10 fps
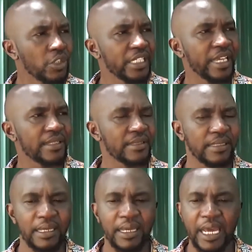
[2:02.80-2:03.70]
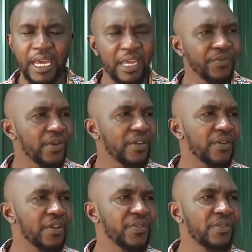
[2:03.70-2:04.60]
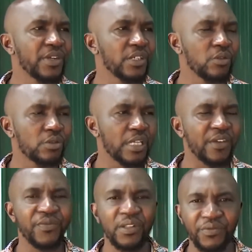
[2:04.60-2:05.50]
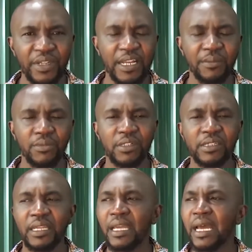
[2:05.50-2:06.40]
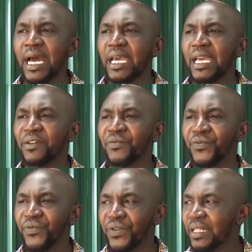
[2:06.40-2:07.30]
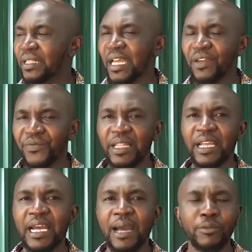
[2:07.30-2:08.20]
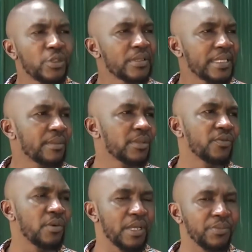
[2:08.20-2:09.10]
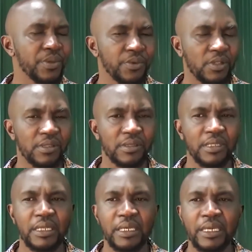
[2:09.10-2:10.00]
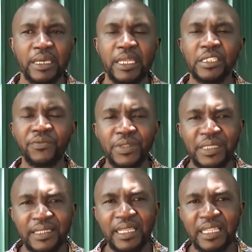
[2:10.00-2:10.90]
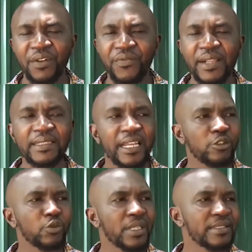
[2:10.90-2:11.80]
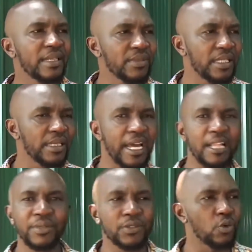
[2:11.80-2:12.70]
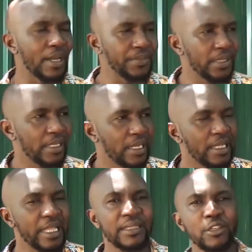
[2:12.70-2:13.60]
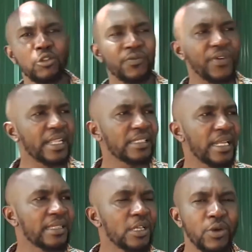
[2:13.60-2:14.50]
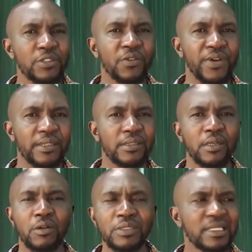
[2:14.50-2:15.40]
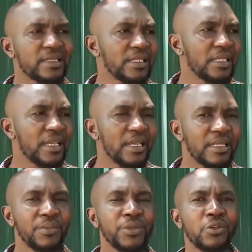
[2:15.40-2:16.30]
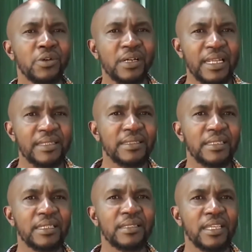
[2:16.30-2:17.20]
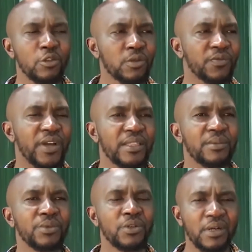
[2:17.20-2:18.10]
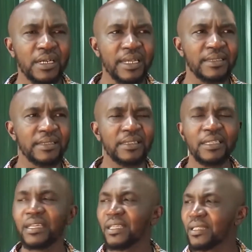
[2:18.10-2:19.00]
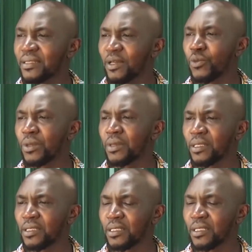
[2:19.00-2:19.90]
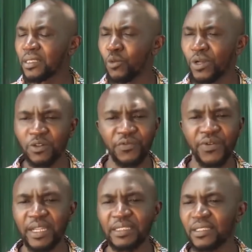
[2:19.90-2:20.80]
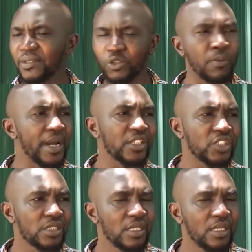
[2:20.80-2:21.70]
checks. I feel very good. I feel very humbled. I feel like I'm doing something for my people. And if these other funds can do the same thing, I'll be so happy. Like the Youth Fund and the Uwezo Fund. Honestly, the bureaucracy in the Youth Fund, the bureaucracy in the Uwezo Fund is too much.